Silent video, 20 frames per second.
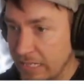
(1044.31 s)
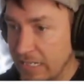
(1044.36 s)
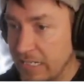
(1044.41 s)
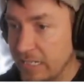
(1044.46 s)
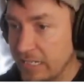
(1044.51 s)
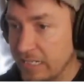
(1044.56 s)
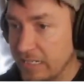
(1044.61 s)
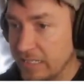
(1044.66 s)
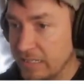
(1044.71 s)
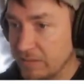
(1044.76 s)

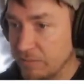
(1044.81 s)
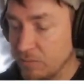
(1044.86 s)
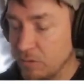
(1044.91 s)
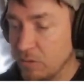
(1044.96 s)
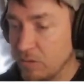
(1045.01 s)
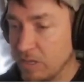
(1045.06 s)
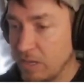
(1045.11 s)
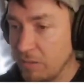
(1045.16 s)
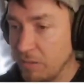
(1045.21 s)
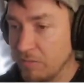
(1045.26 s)
healing
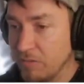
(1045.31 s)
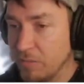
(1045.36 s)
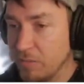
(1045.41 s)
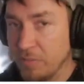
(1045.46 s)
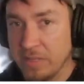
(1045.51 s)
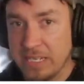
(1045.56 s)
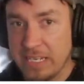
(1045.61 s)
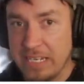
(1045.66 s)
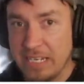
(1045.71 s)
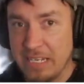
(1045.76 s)
will come
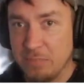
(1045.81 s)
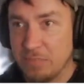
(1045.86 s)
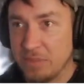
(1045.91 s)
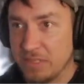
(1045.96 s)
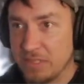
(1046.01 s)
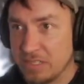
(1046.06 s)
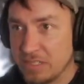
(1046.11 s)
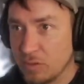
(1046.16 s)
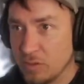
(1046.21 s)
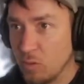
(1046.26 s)
from the
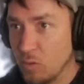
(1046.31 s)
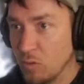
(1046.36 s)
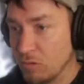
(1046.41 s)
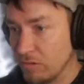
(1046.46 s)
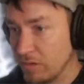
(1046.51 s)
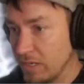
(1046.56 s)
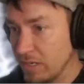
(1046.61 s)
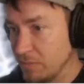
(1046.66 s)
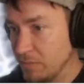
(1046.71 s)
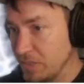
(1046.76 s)
Keeper's
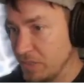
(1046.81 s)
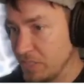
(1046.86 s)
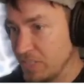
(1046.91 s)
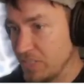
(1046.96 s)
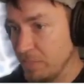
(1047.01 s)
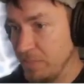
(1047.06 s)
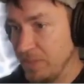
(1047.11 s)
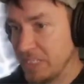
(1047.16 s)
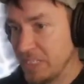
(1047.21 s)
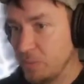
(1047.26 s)
aura, which
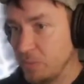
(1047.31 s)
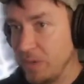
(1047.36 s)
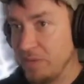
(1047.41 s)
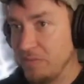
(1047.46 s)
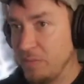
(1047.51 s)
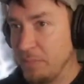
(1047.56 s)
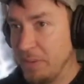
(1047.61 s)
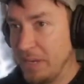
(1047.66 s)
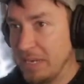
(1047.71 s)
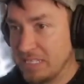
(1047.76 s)
is the best
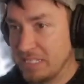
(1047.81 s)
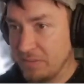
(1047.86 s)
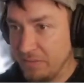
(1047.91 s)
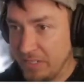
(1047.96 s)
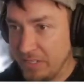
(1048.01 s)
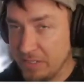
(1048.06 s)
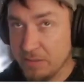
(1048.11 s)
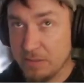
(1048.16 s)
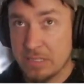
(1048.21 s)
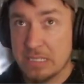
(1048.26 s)
way for
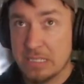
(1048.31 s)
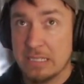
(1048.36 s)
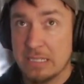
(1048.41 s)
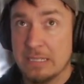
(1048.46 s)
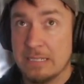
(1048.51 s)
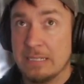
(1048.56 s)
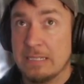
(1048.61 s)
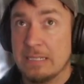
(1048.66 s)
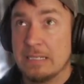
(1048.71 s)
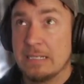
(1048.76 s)
passive heals.
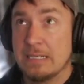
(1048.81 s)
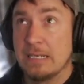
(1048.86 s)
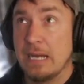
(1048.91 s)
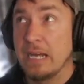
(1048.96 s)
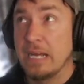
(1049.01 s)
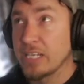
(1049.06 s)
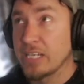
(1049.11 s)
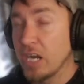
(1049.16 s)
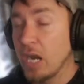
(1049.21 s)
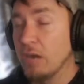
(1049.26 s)

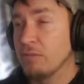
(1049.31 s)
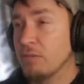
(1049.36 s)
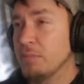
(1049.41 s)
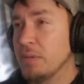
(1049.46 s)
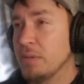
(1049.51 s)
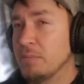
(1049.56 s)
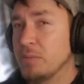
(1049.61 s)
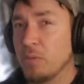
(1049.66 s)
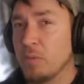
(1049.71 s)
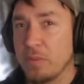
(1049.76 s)
I can't
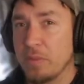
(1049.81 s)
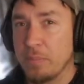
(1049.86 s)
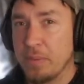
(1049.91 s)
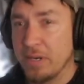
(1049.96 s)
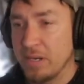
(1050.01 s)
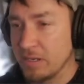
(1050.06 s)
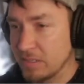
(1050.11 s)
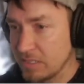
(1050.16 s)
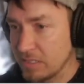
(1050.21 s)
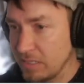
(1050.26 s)
remember what the
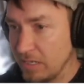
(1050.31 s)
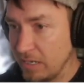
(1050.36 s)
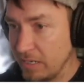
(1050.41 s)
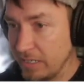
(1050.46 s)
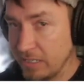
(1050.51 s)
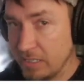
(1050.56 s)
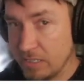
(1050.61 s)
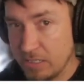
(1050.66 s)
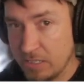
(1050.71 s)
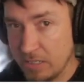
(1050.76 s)
perks are
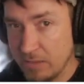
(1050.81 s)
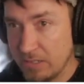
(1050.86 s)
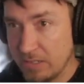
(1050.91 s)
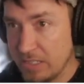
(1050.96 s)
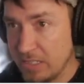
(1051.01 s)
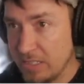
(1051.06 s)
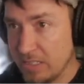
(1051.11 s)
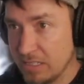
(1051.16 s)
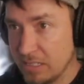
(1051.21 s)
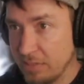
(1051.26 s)
like, so
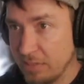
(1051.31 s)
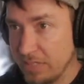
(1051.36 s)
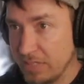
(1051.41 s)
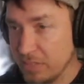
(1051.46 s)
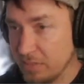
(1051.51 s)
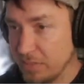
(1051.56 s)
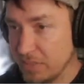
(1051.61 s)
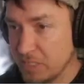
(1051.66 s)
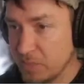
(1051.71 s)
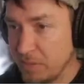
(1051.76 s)
this is going to
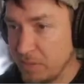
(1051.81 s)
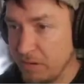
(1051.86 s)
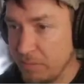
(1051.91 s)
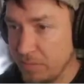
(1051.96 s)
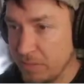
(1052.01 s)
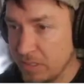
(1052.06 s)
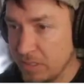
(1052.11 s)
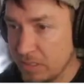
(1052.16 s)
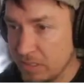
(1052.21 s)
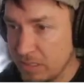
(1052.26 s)
be some
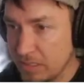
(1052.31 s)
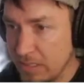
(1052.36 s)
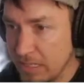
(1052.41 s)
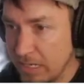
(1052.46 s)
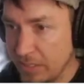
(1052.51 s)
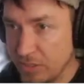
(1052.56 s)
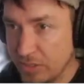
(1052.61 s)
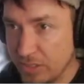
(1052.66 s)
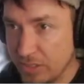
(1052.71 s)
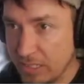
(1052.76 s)

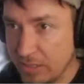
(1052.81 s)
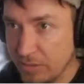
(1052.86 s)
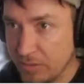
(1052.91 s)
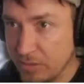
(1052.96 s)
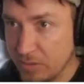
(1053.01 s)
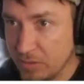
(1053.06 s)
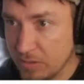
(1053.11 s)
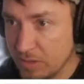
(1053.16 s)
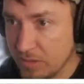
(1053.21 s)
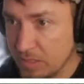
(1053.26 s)
experimentation
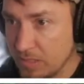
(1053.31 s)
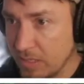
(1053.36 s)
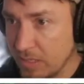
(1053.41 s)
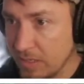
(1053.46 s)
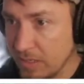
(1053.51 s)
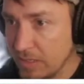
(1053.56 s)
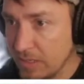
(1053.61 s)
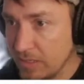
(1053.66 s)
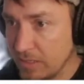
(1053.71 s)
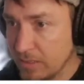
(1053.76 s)
down your
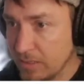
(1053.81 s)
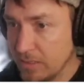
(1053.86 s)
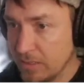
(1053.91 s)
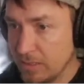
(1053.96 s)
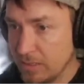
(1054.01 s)
side.